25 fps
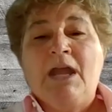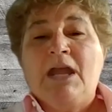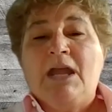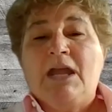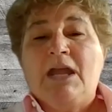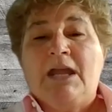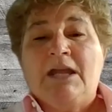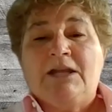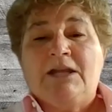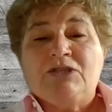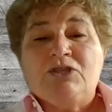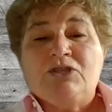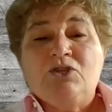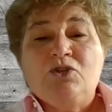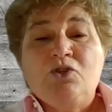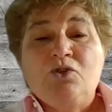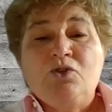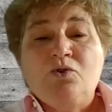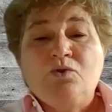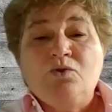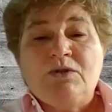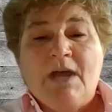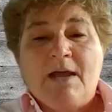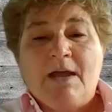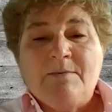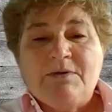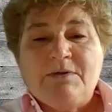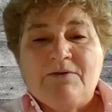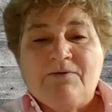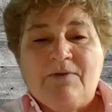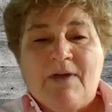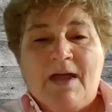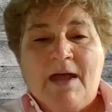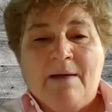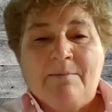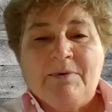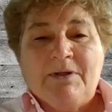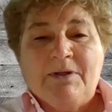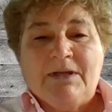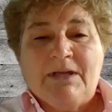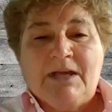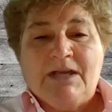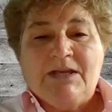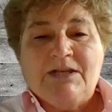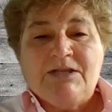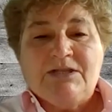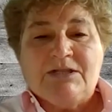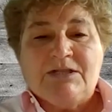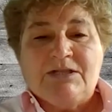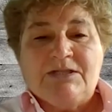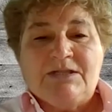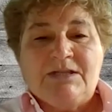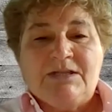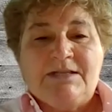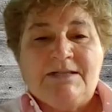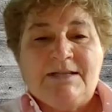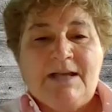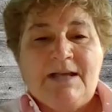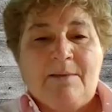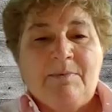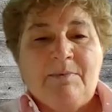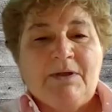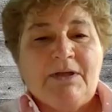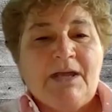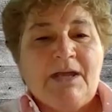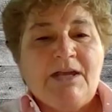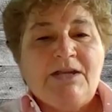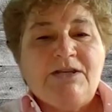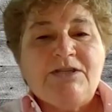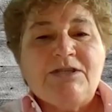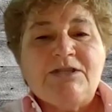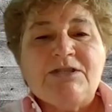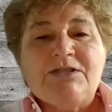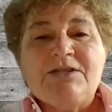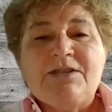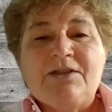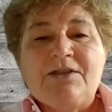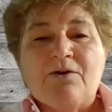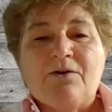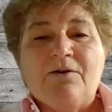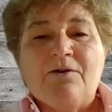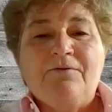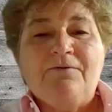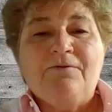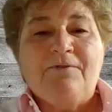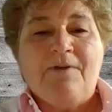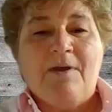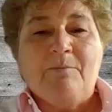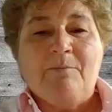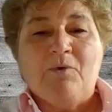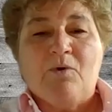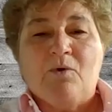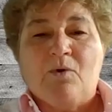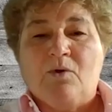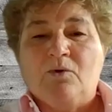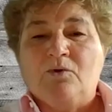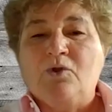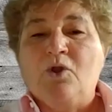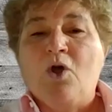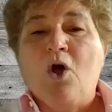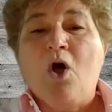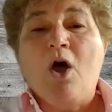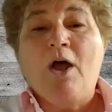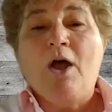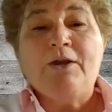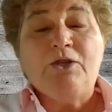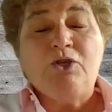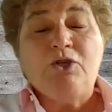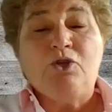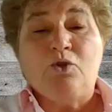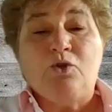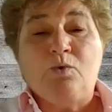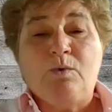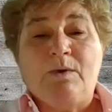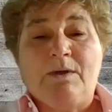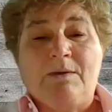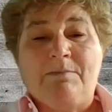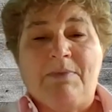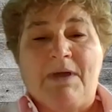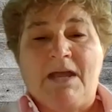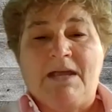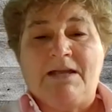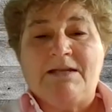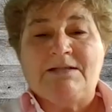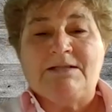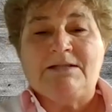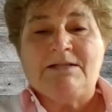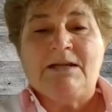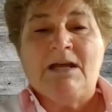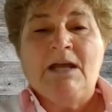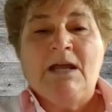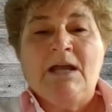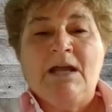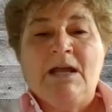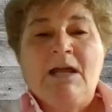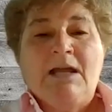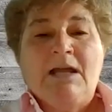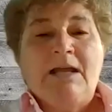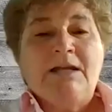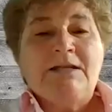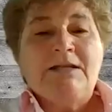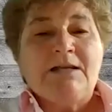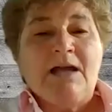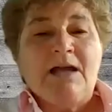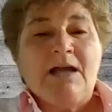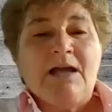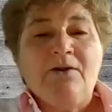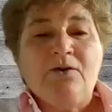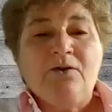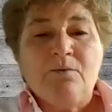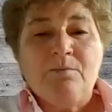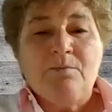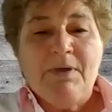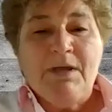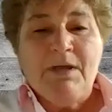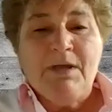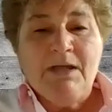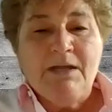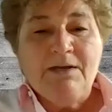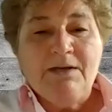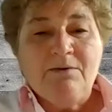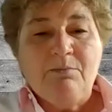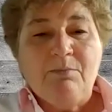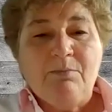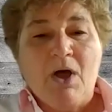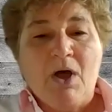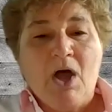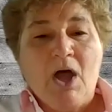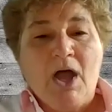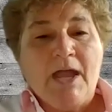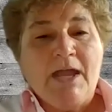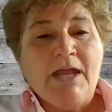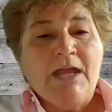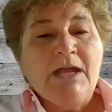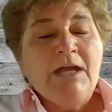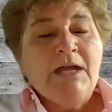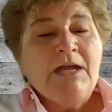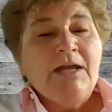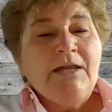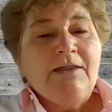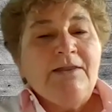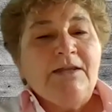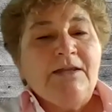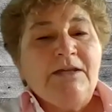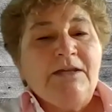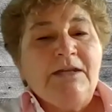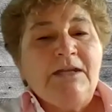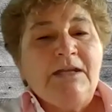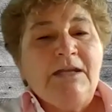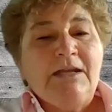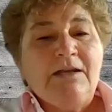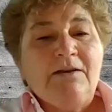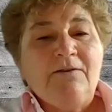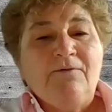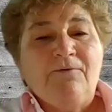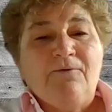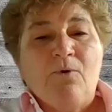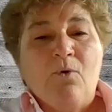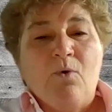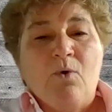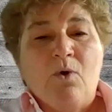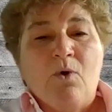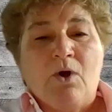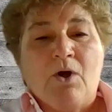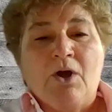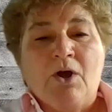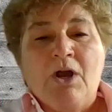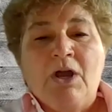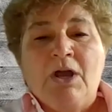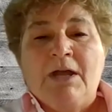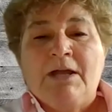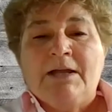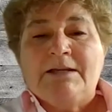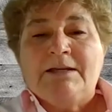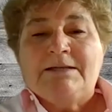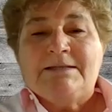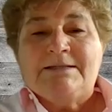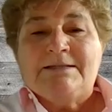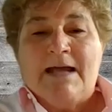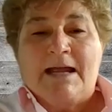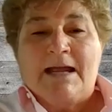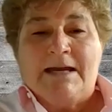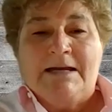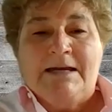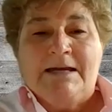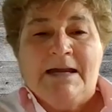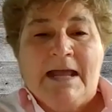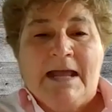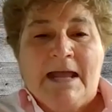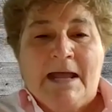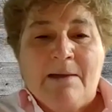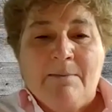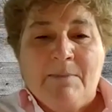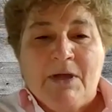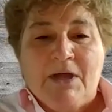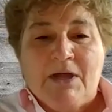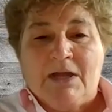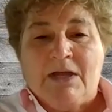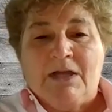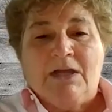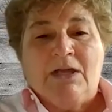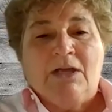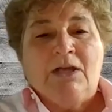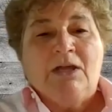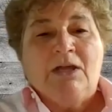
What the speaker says: It's new types of applications, these applications that are ephemeral, non-GUI based. It's underpinned by the need for dynamic